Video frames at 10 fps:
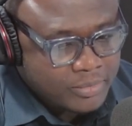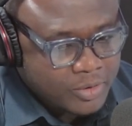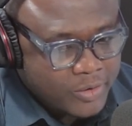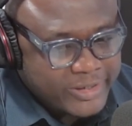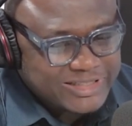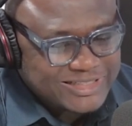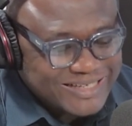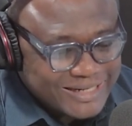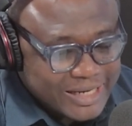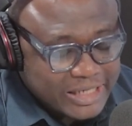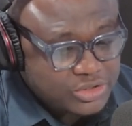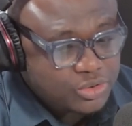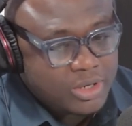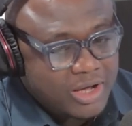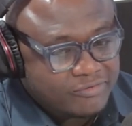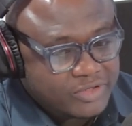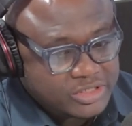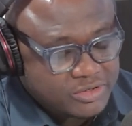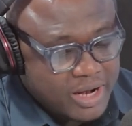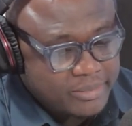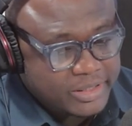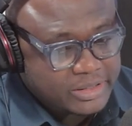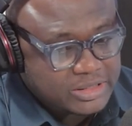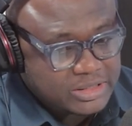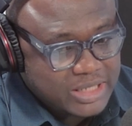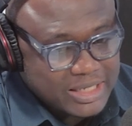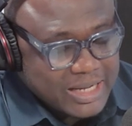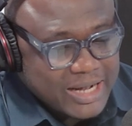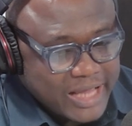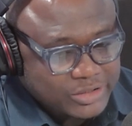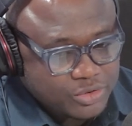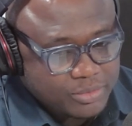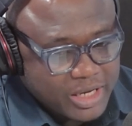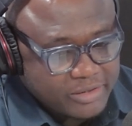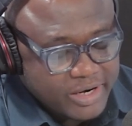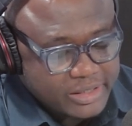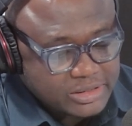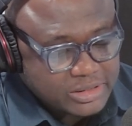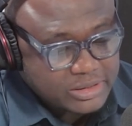or a sin, as you have described it, that has to be addressed.